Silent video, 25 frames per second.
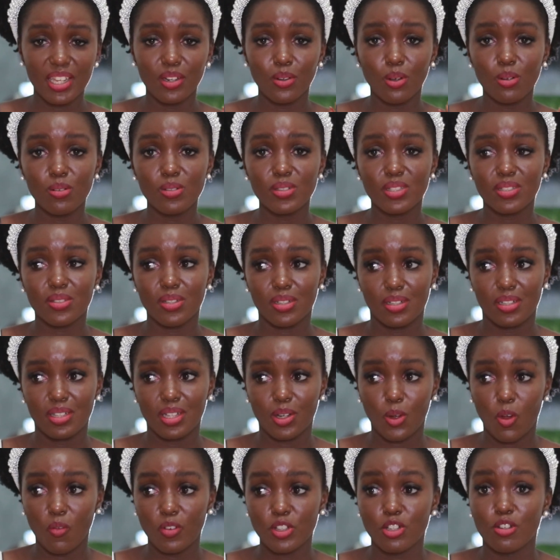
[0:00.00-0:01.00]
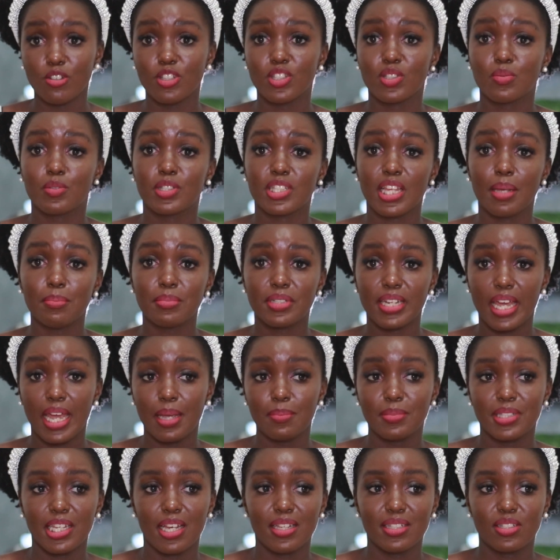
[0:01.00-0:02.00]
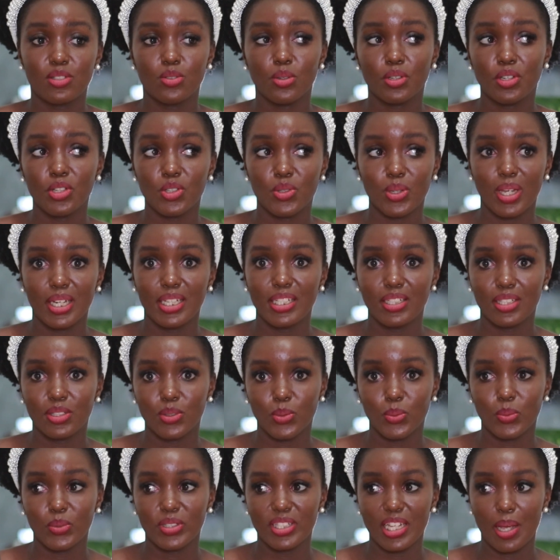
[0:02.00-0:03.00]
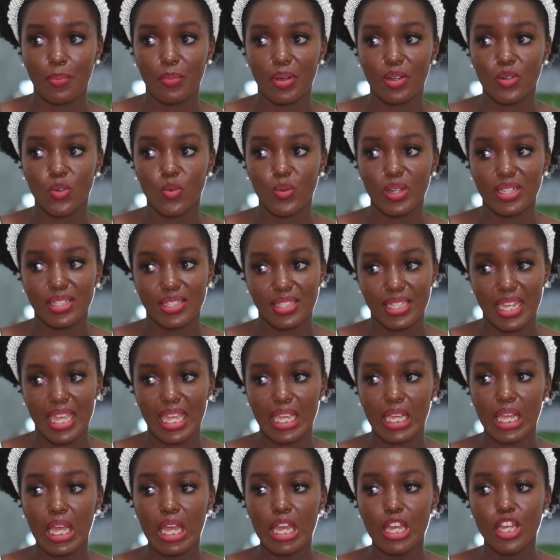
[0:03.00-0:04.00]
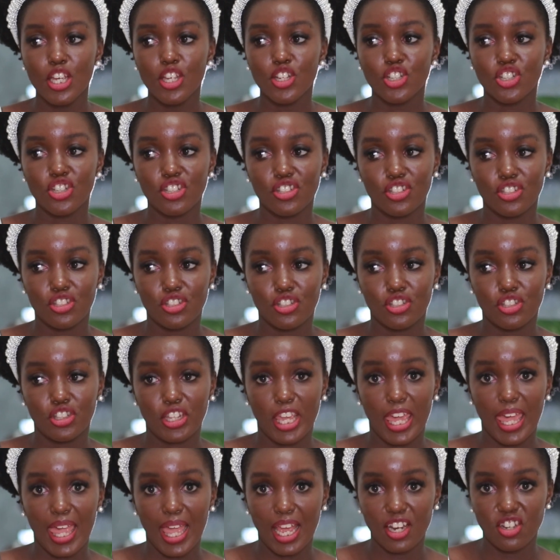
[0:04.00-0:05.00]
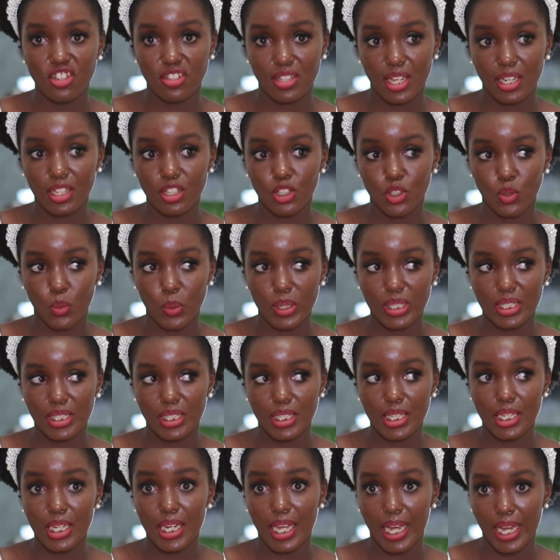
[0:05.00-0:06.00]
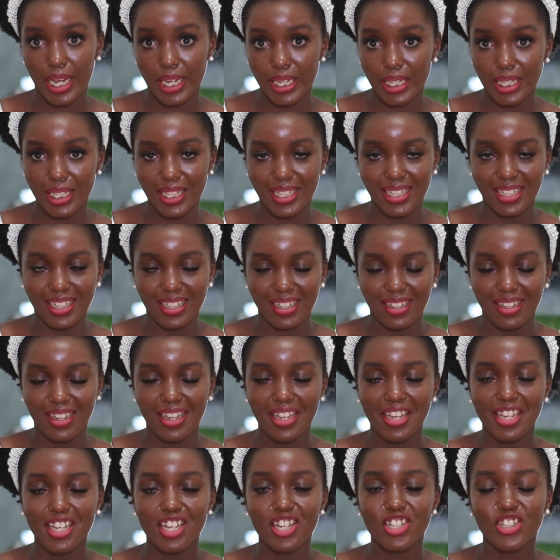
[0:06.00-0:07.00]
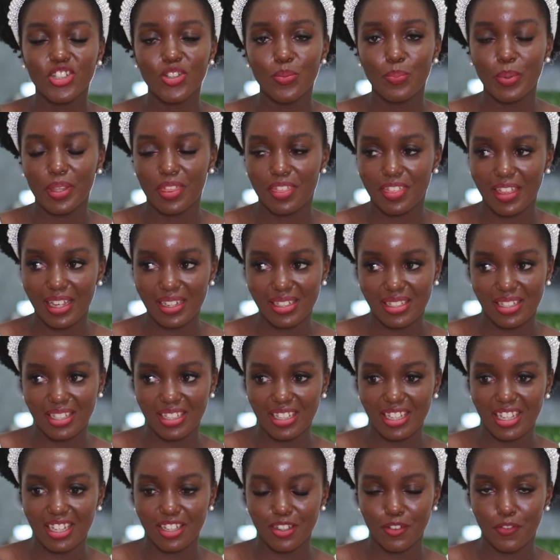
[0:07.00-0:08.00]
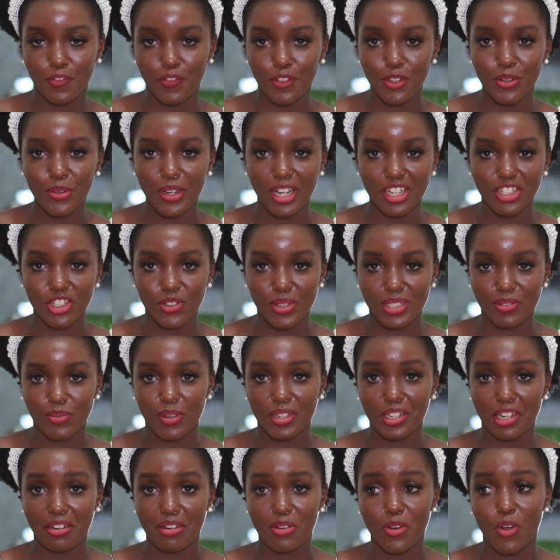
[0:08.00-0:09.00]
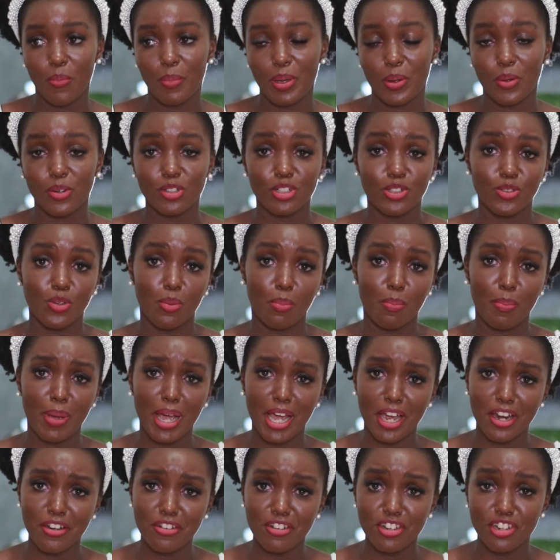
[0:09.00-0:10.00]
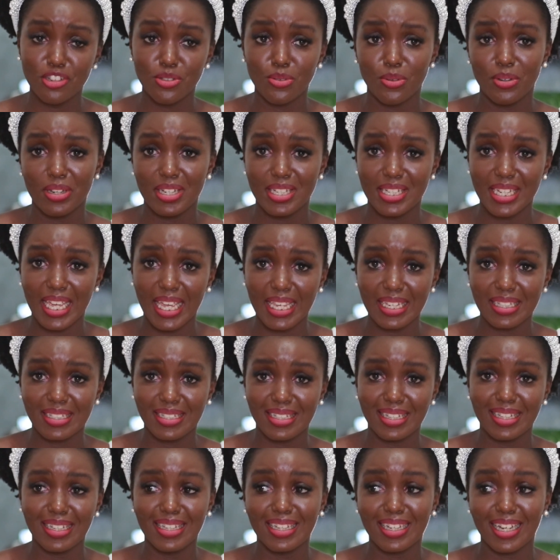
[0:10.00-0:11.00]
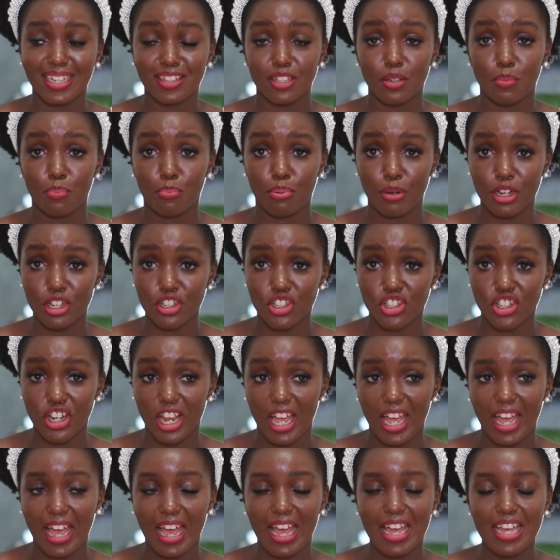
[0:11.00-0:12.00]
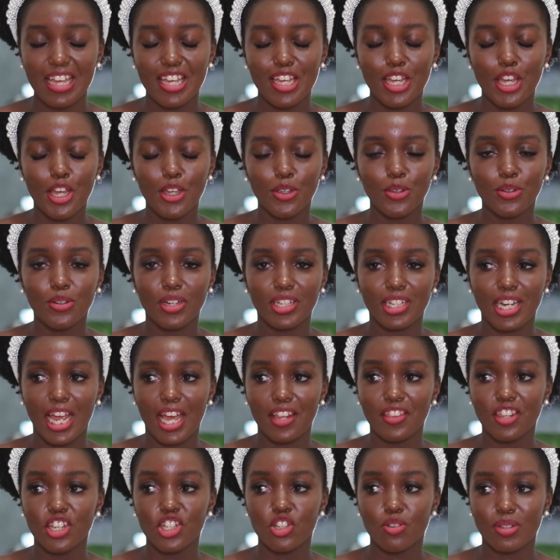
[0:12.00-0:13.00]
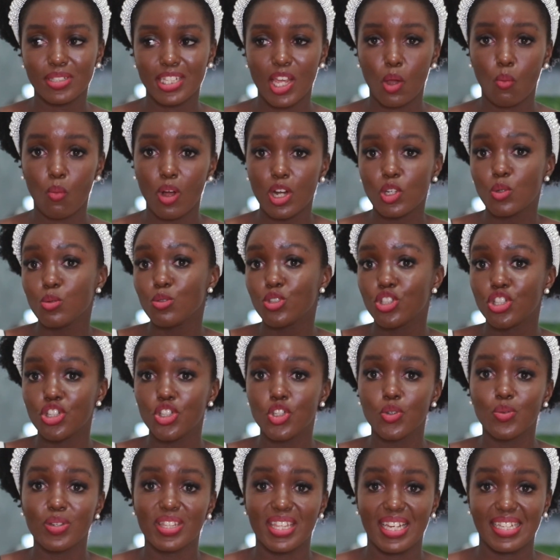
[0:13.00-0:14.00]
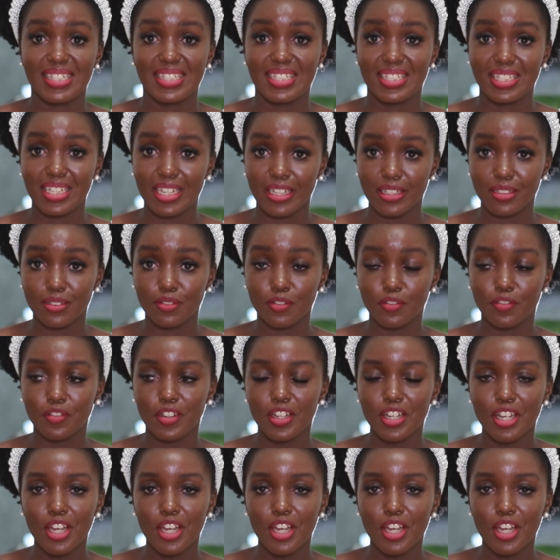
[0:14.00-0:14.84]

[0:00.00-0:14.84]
then also another conversation is, sometimes I was talking to someone who was saying she's scared, she's turning 29, she'll be 30 in a few, and she was wondering, oh my gosh, she's not married, she's not dating, and the pressure, and then she was like, what will she do with herself,